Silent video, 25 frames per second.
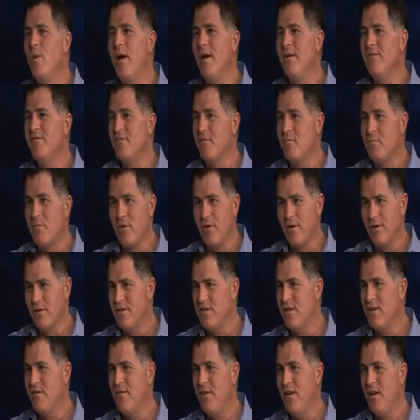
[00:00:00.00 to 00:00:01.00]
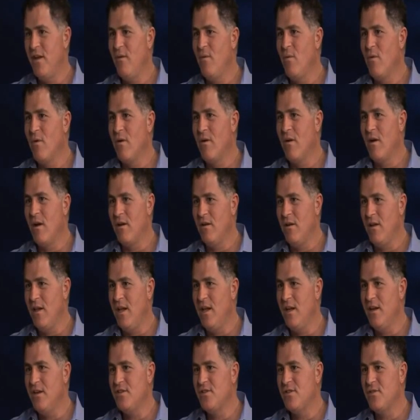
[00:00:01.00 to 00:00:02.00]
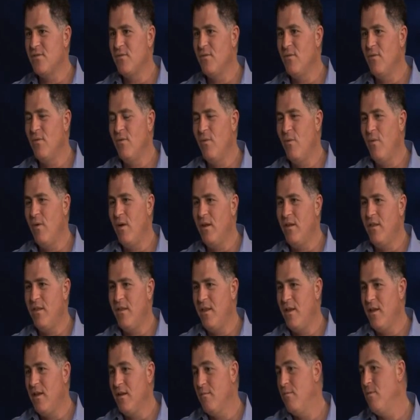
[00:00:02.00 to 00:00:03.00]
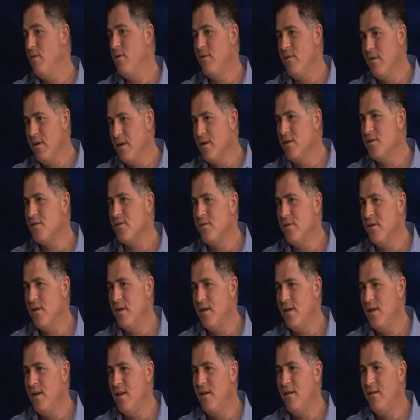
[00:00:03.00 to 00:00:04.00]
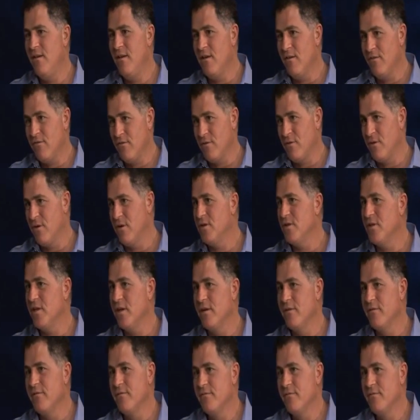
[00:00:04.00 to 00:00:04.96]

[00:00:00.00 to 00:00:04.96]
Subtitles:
waves of productivity were unleashed with the computer industry flourishing.